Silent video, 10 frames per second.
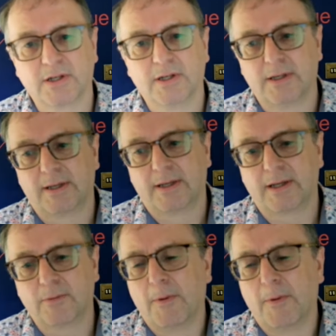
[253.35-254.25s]
you know,
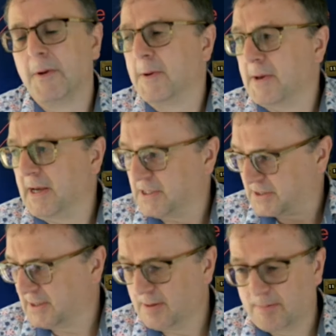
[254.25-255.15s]
is the
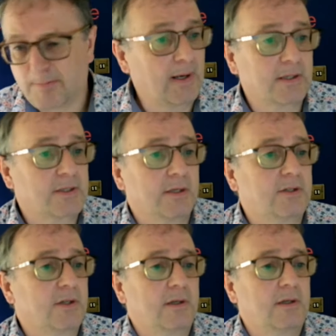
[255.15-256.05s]
ability to
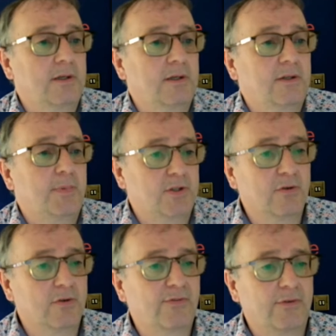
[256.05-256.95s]
be tough and
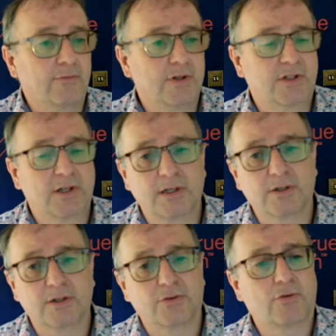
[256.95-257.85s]
resilient
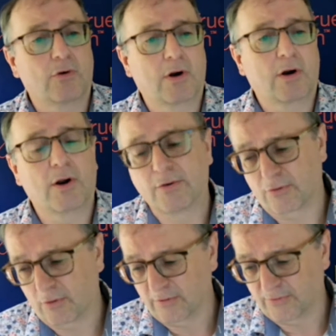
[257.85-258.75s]
and drive
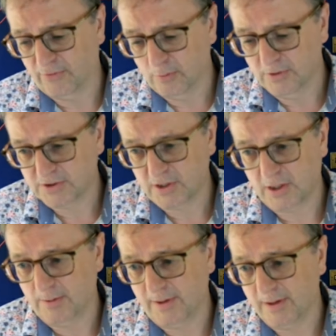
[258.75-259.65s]
forward. So, you
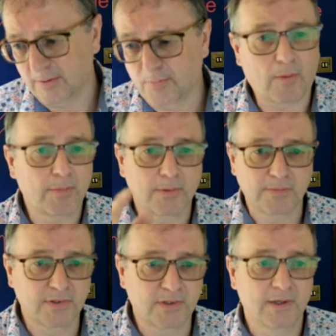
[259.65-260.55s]
know, problems
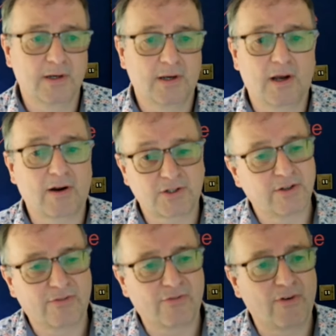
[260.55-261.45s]
are actually your
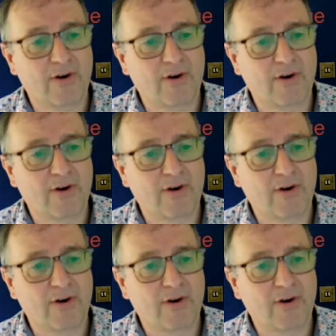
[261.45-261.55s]
friend.